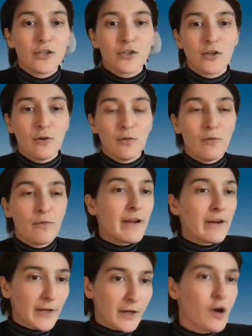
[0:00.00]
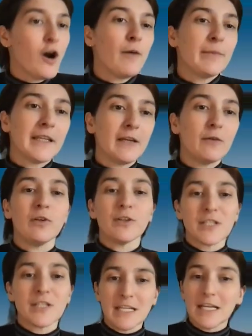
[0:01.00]
So very commonly
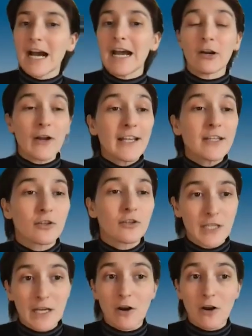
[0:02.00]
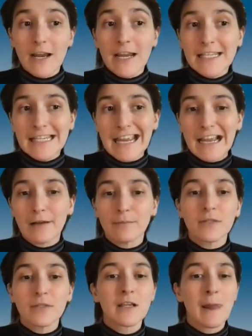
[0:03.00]
we'll see IRS or CRA
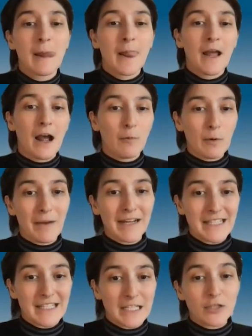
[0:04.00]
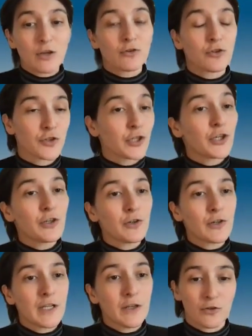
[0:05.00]
scams. We might see Social
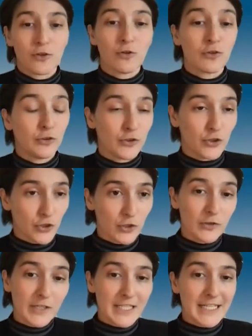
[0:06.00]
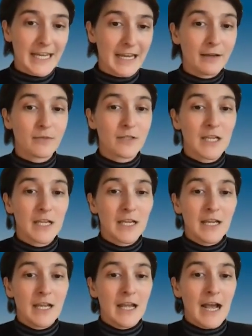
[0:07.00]
Security or social insurance scams.
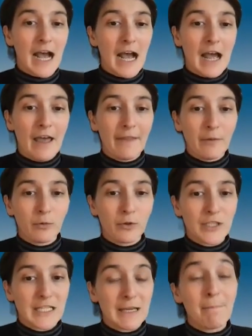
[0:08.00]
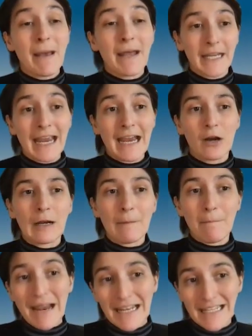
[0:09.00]
And then we'll see Medicare
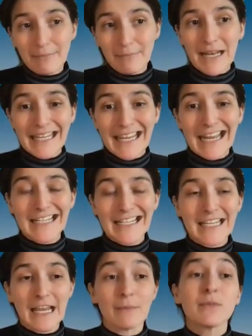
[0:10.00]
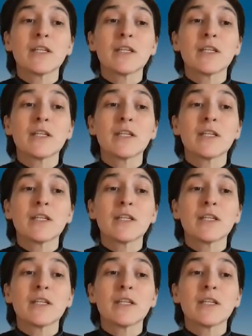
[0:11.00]
and Medicaid scams.